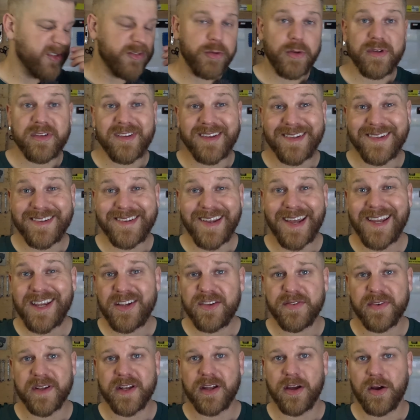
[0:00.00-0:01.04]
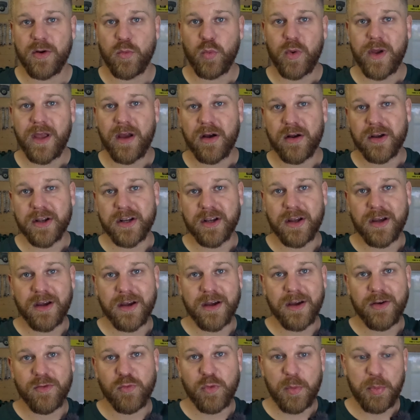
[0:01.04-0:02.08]
So in today's video we are going
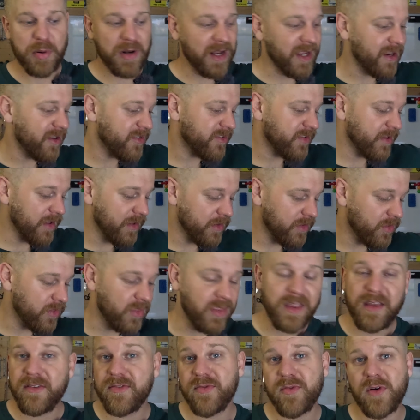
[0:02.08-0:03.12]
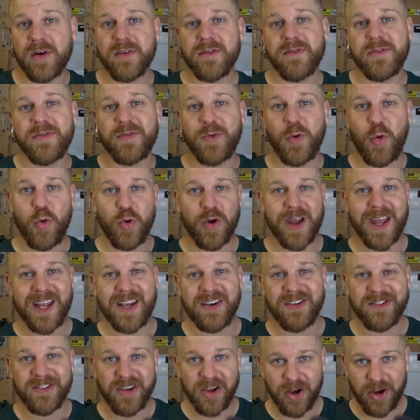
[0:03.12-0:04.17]
to replace the front fork
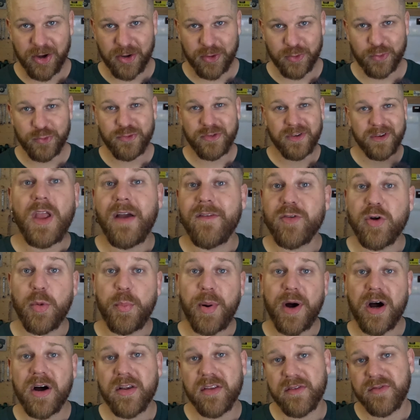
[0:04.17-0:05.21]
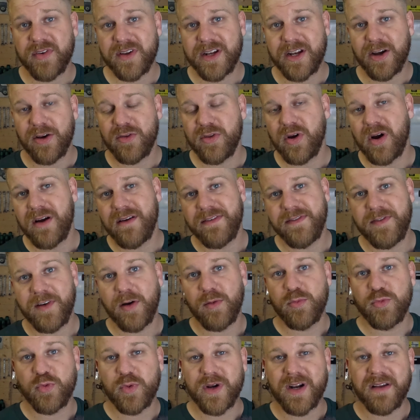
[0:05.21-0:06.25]
internals. I've got part of the video that I
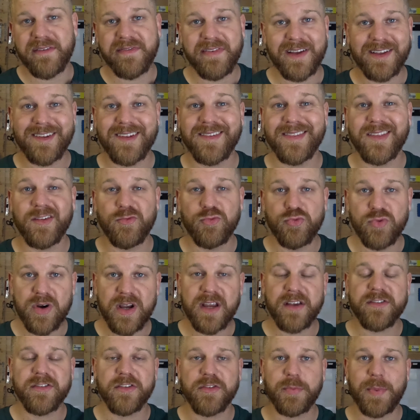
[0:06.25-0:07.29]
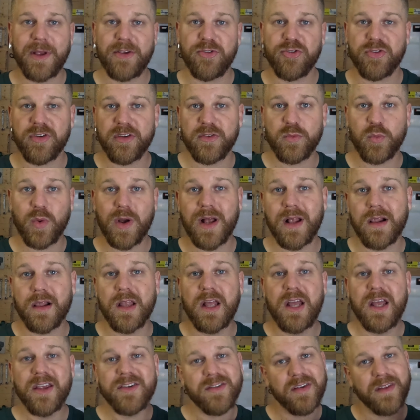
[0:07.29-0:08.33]
filmed when I fitted the rear suspension as well,
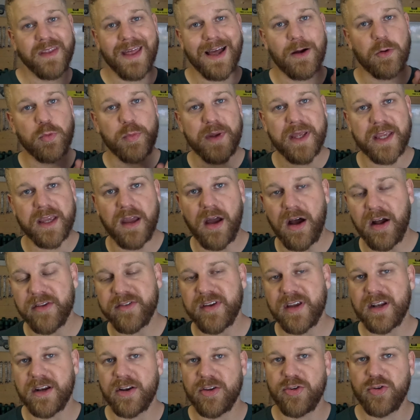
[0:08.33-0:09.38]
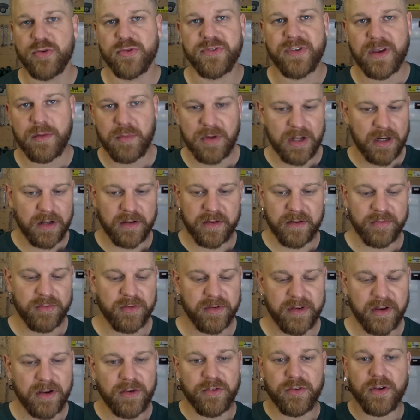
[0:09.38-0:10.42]
so that will be cut in and you'll see me in a
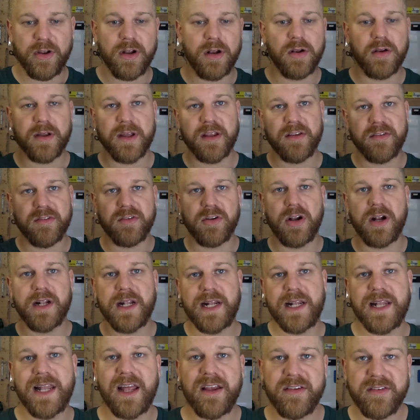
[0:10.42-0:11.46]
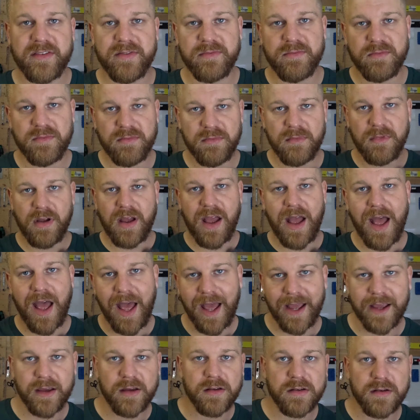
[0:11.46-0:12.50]
different t-shirt and looking slightly less
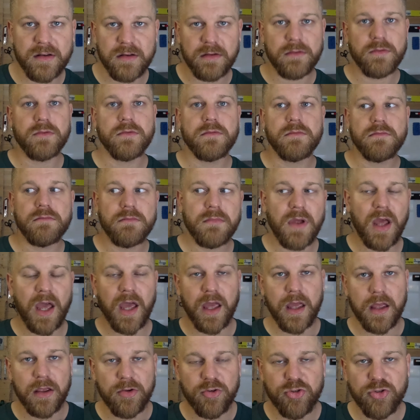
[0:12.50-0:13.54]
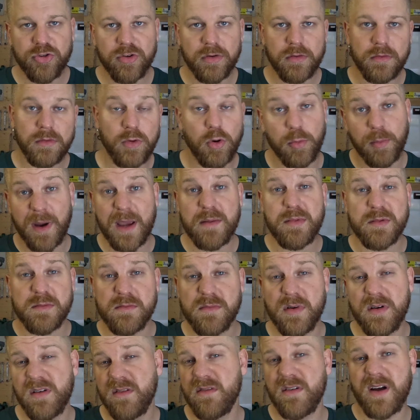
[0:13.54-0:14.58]
haggard and aged, or maybe
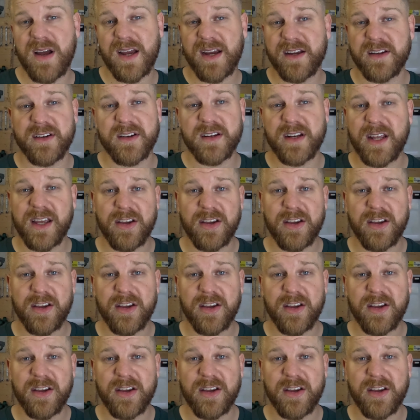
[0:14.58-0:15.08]
more haggard and